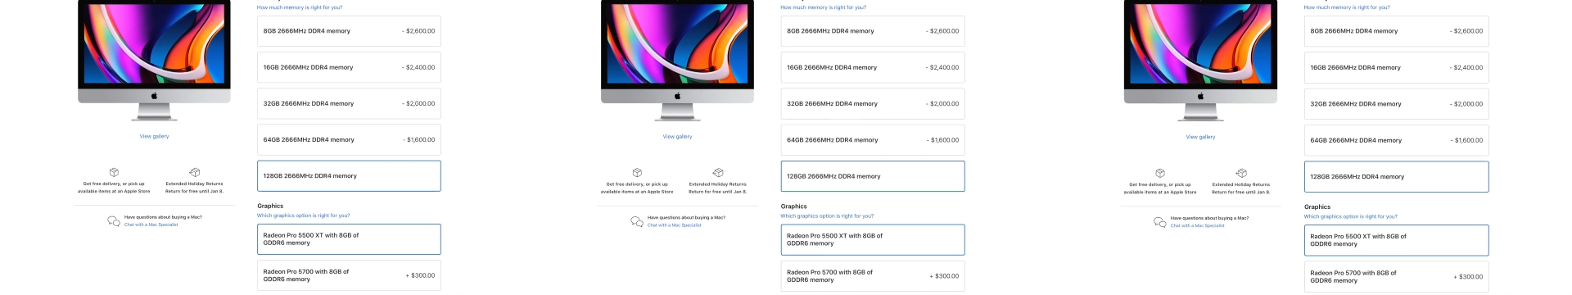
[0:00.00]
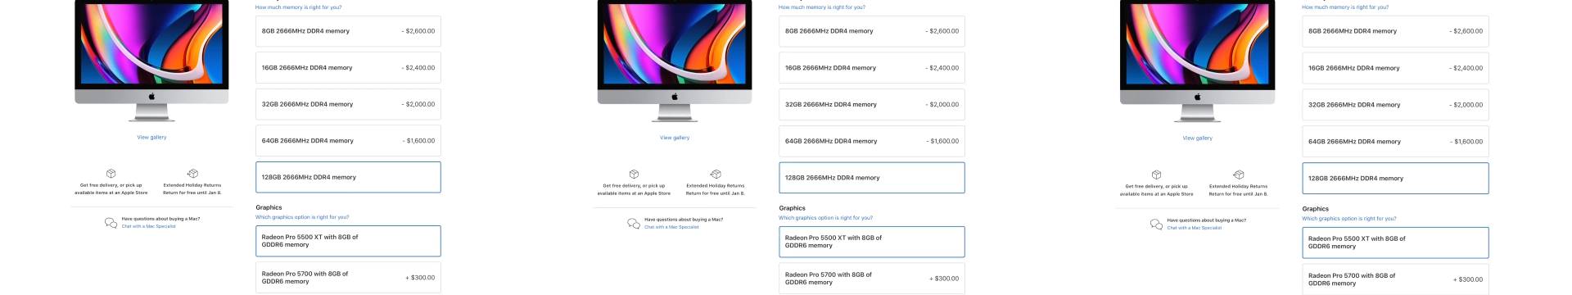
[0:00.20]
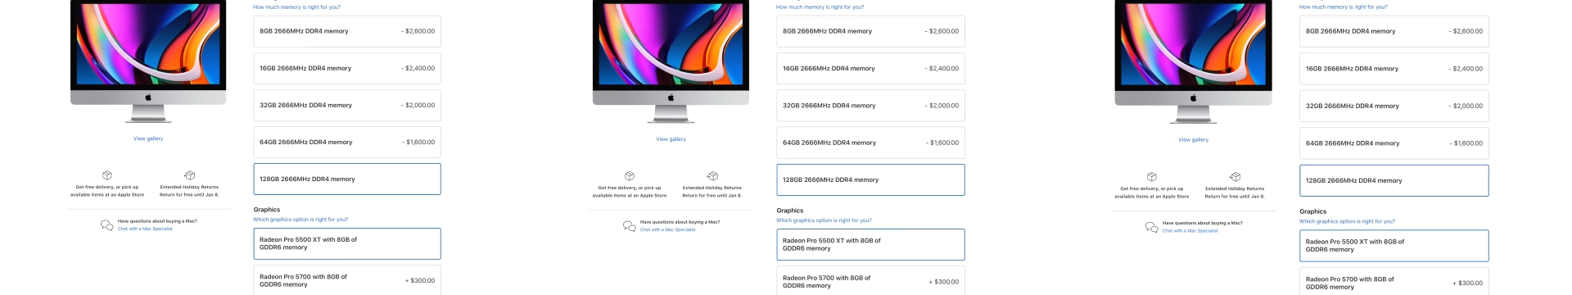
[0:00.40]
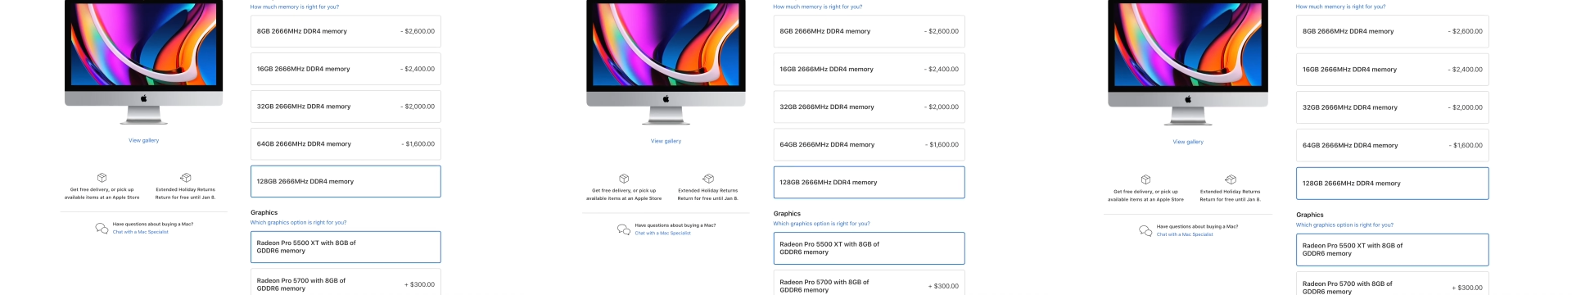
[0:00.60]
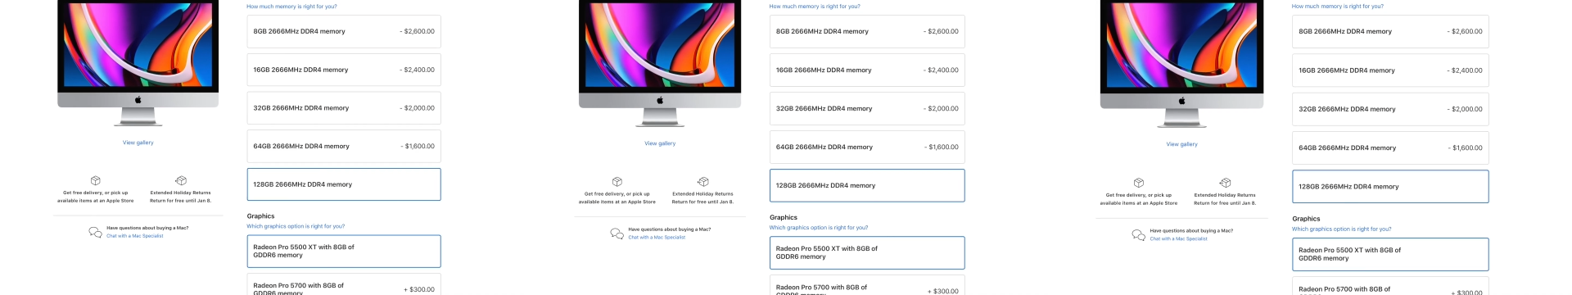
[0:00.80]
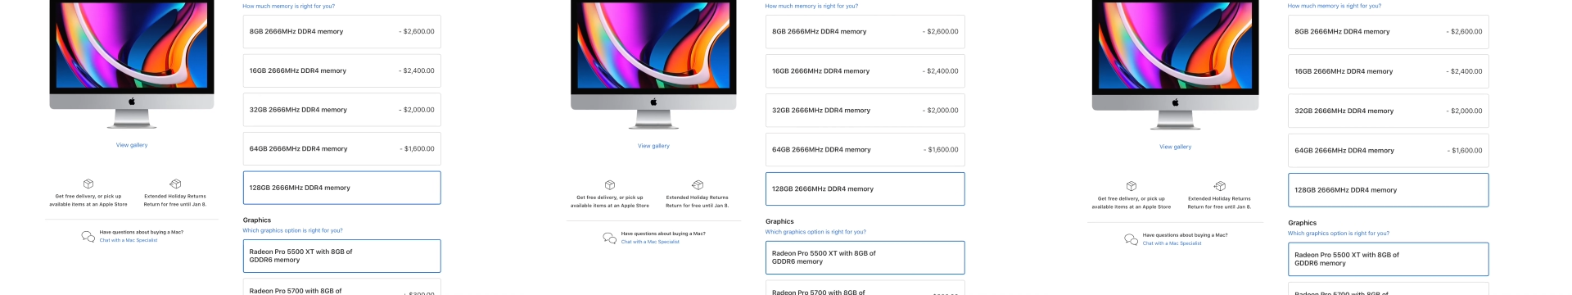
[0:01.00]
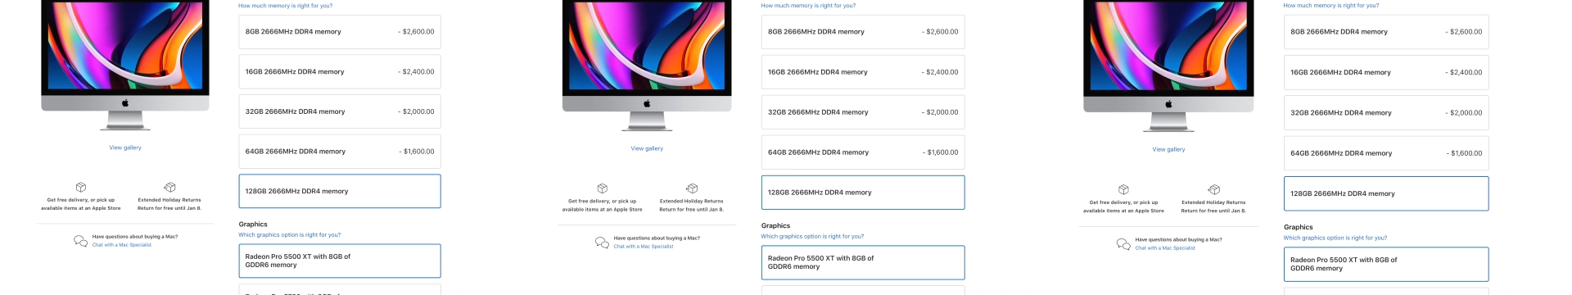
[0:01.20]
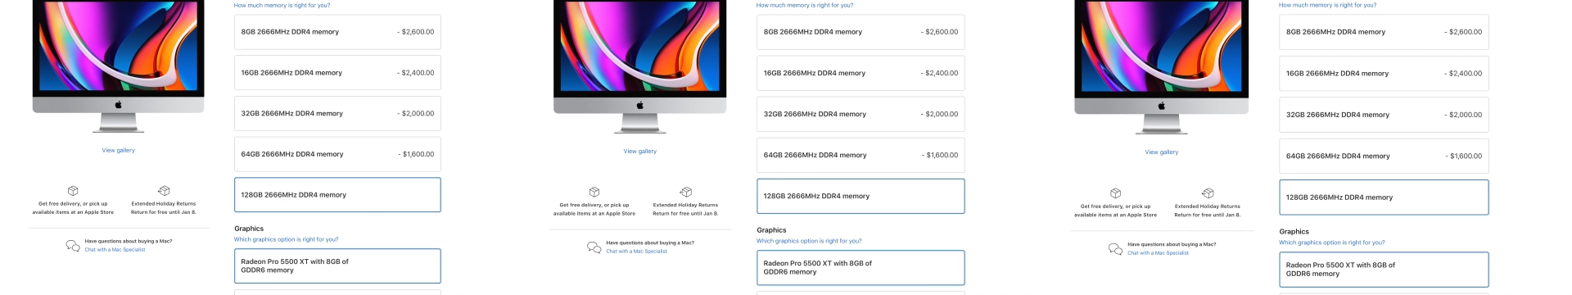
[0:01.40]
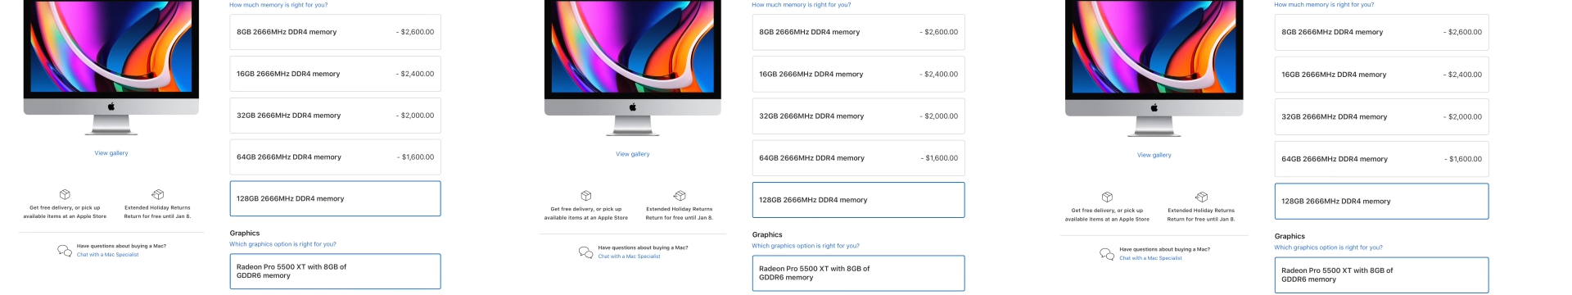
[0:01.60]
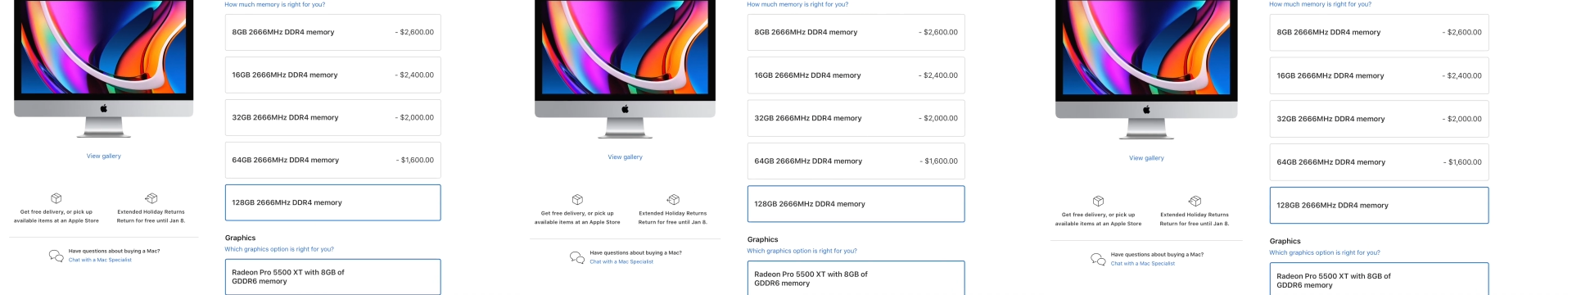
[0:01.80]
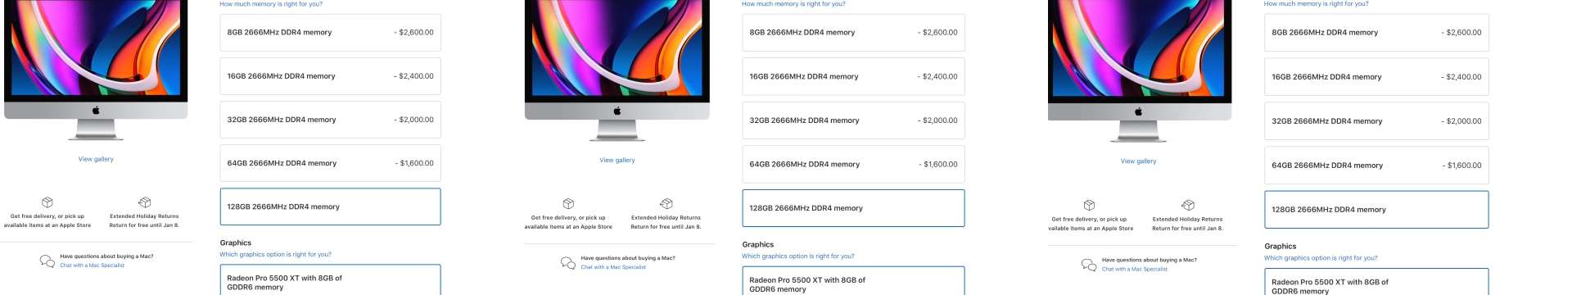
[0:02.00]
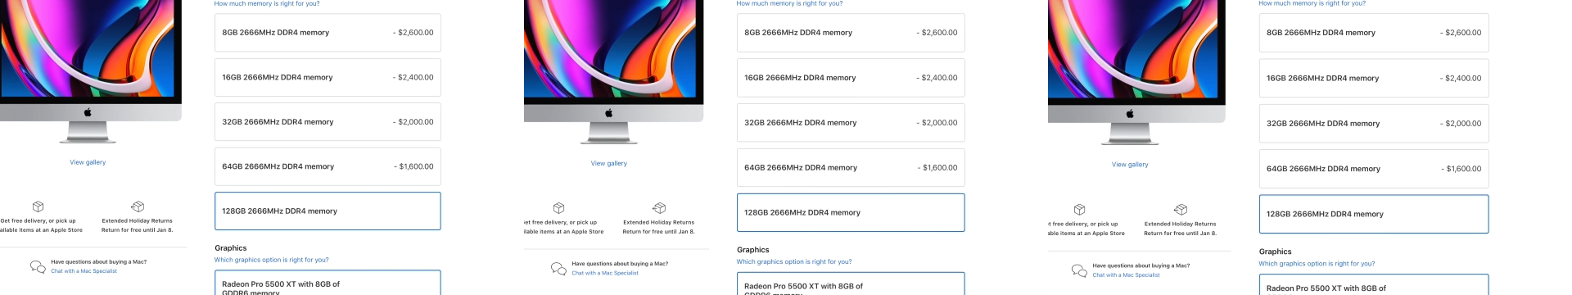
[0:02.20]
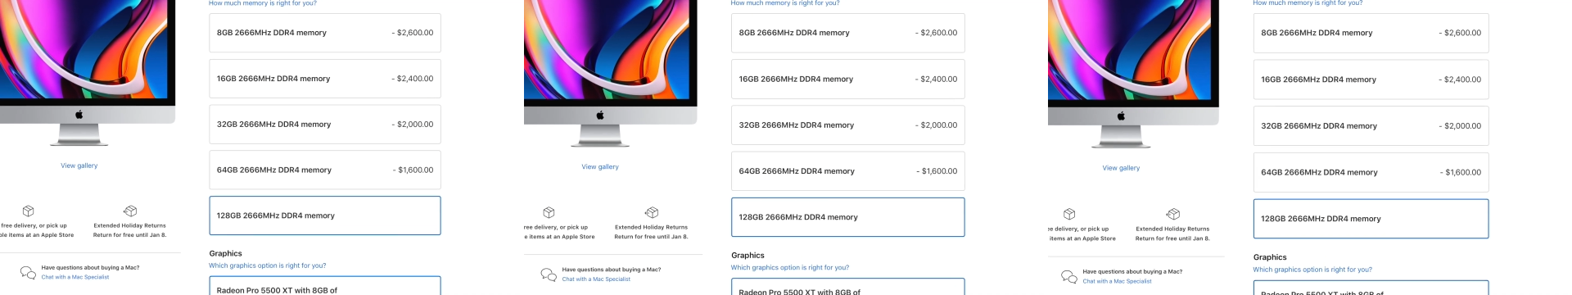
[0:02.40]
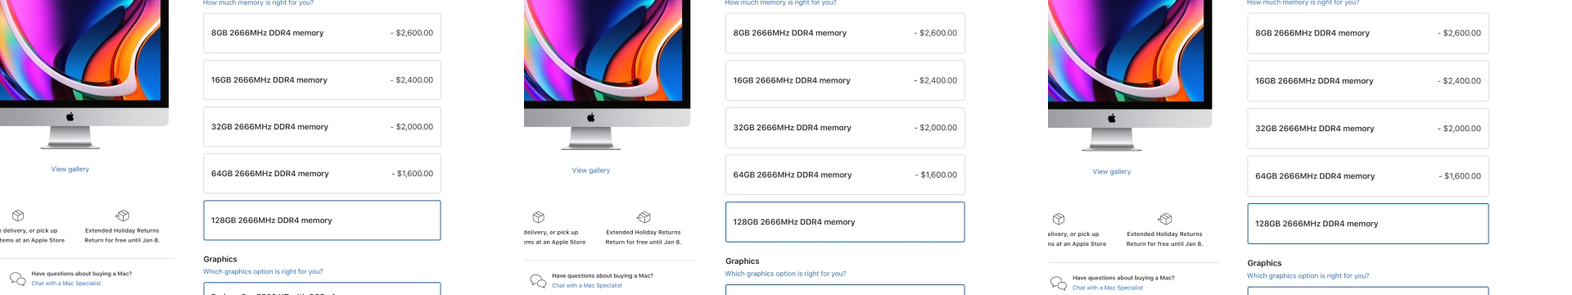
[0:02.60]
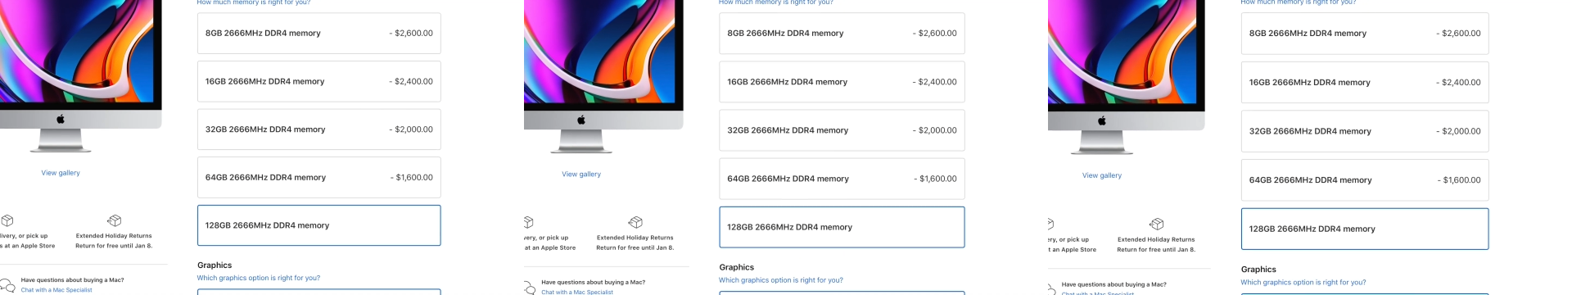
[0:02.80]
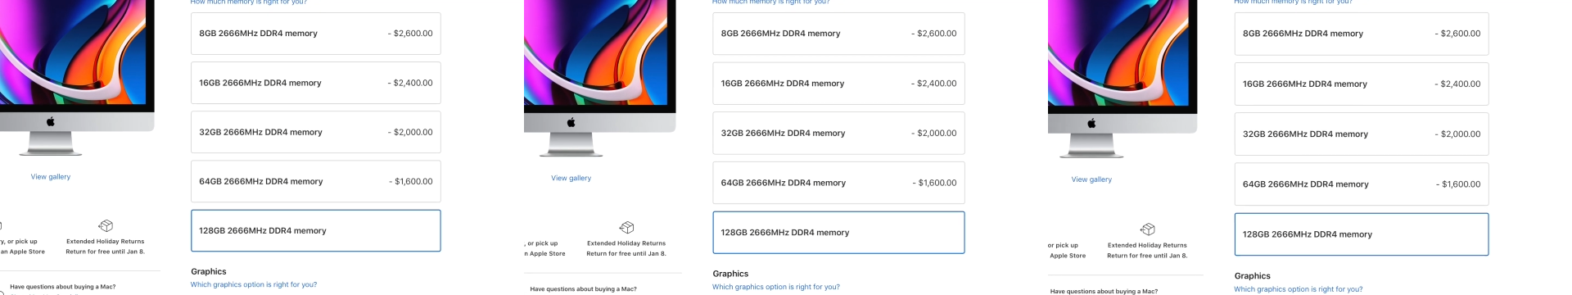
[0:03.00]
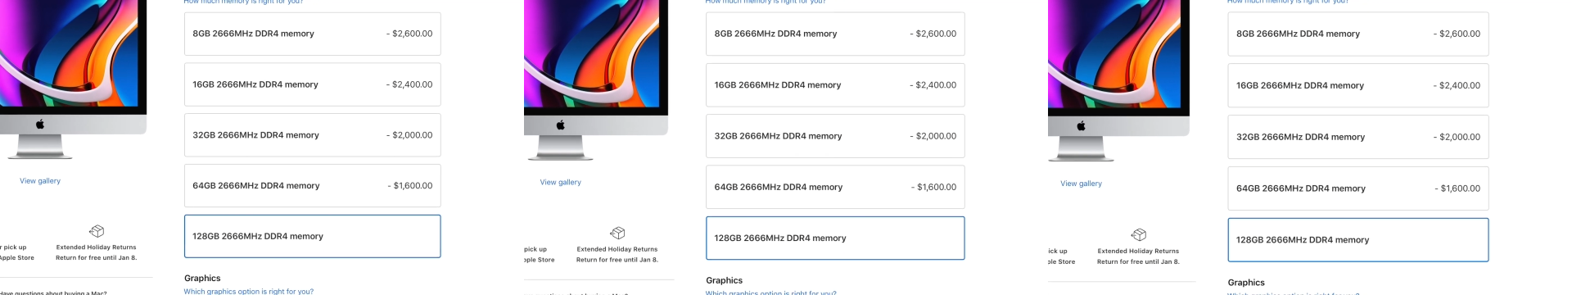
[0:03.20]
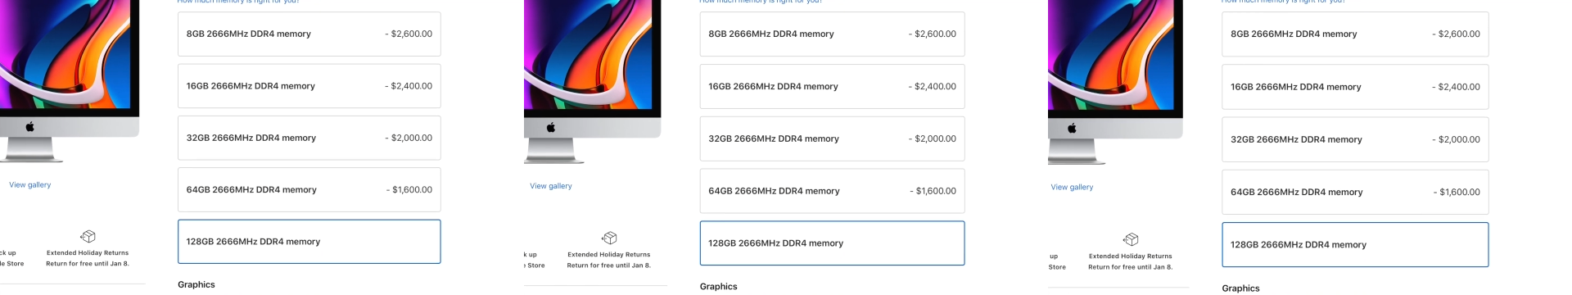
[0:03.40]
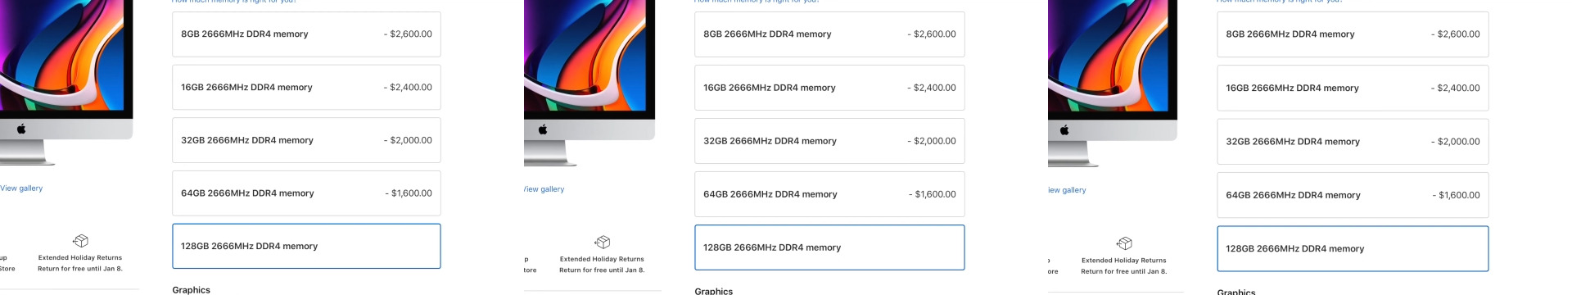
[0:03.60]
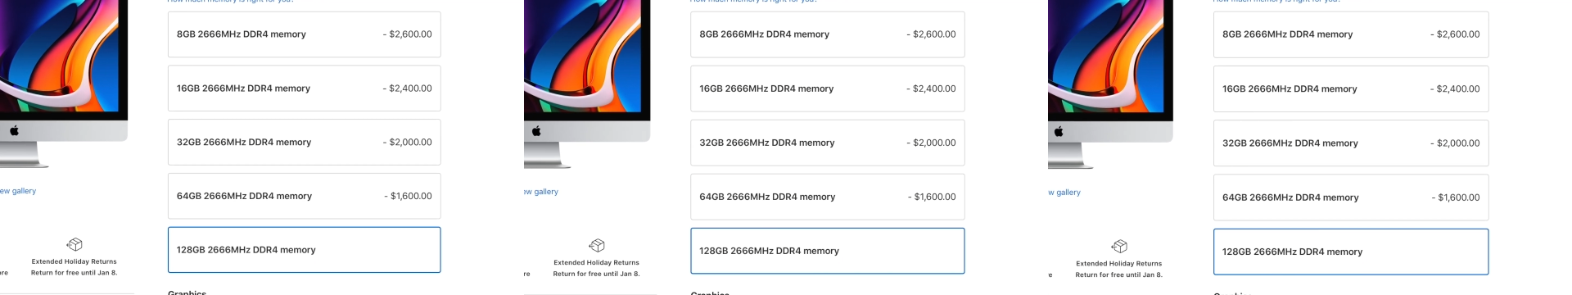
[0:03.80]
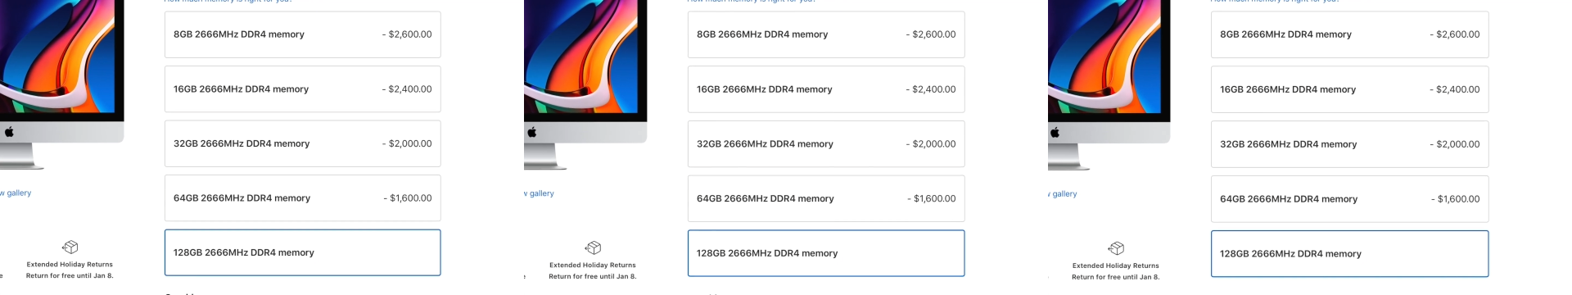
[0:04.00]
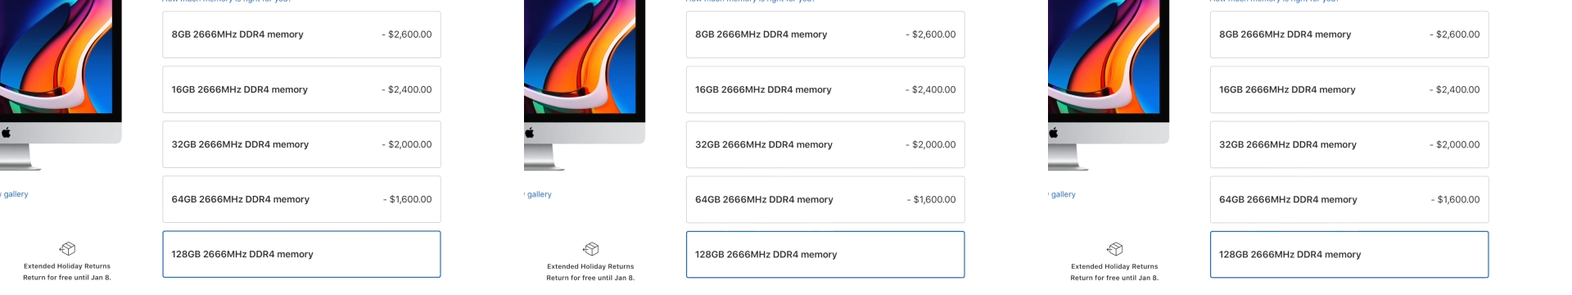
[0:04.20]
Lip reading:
No face is visible, so there are no lips to read.